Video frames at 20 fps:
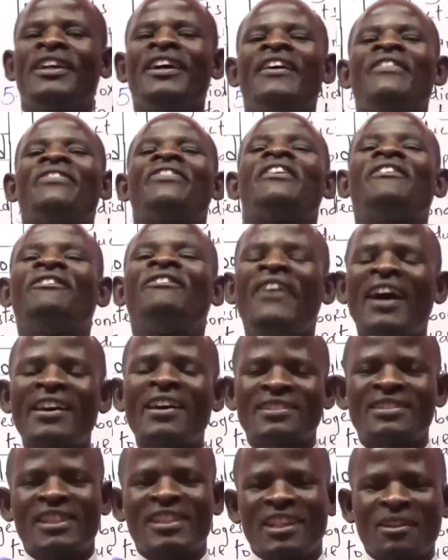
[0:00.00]
the
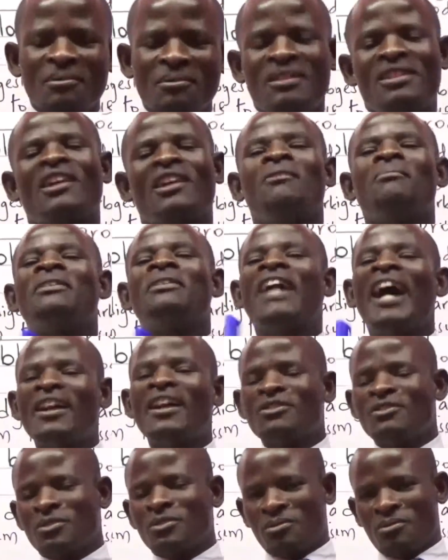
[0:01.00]
first thing that shall be done
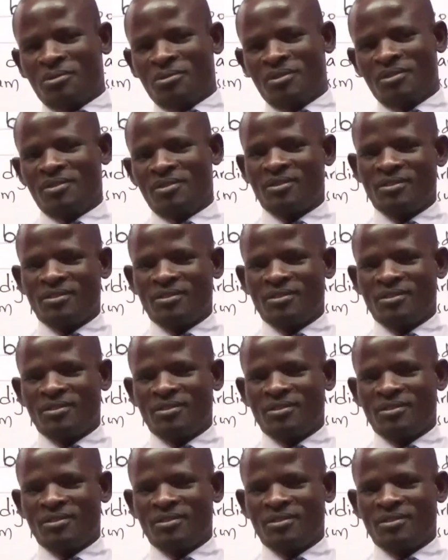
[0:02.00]
to you